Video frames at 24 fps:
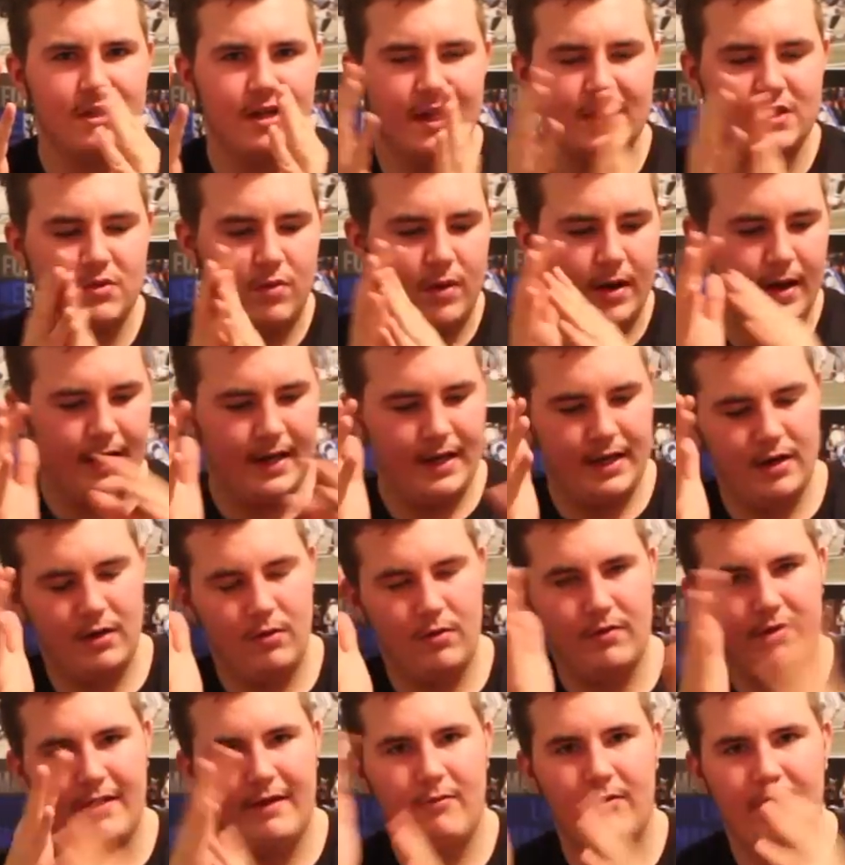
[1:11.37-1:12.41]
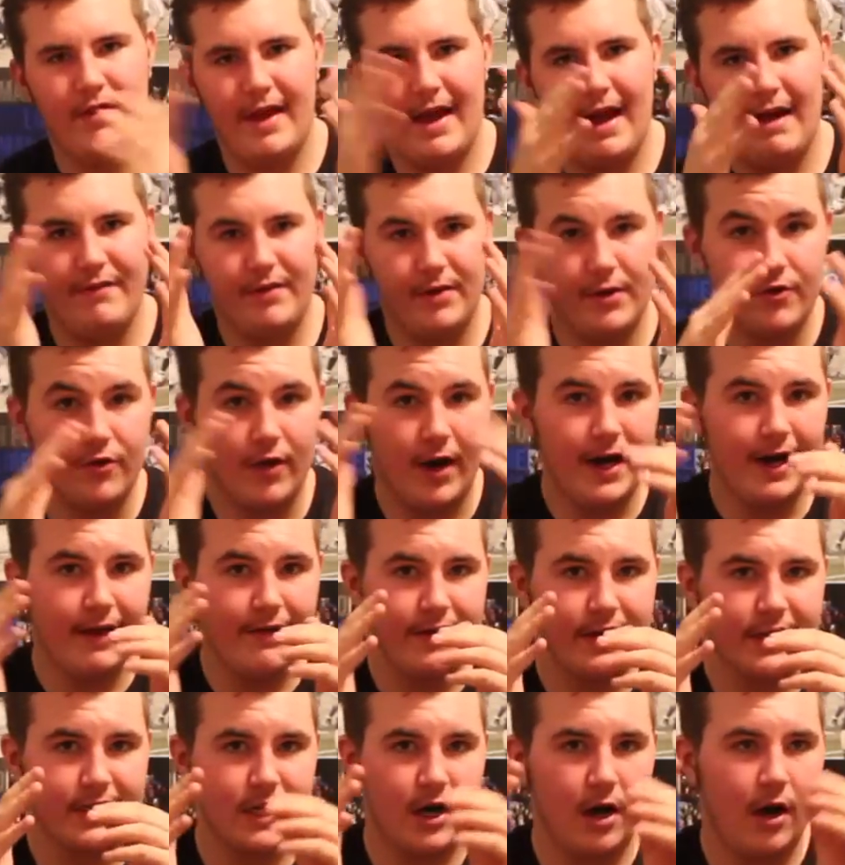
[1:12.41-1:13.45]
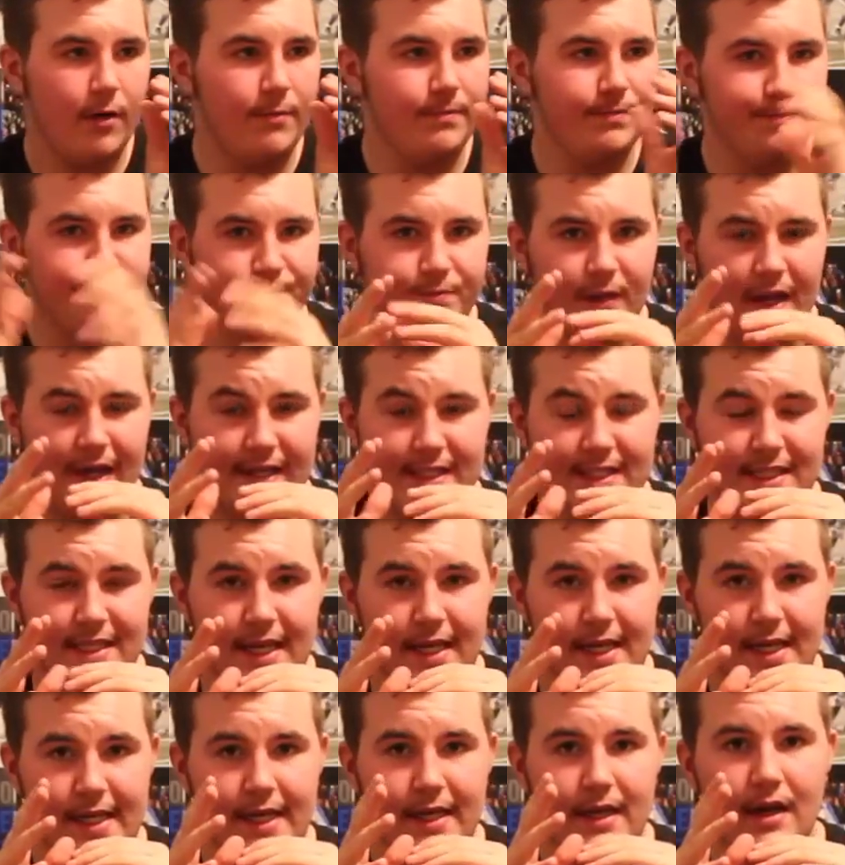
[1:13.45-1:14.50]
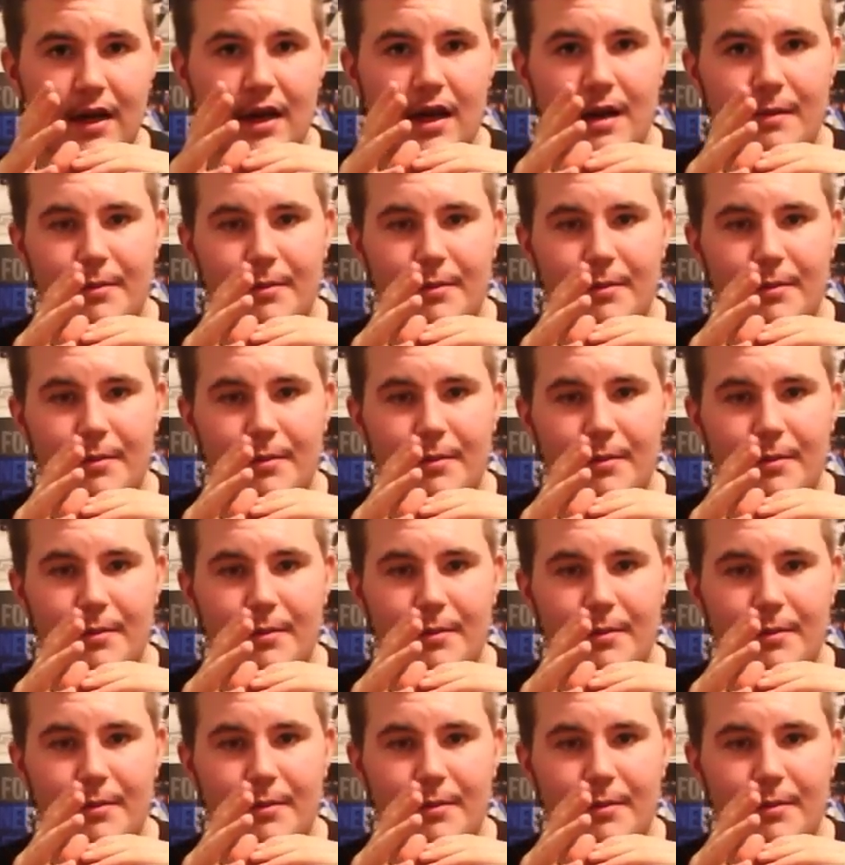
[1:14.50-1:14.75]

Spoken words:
So that's why, you know, when they have you dry it at the start, it's sticky.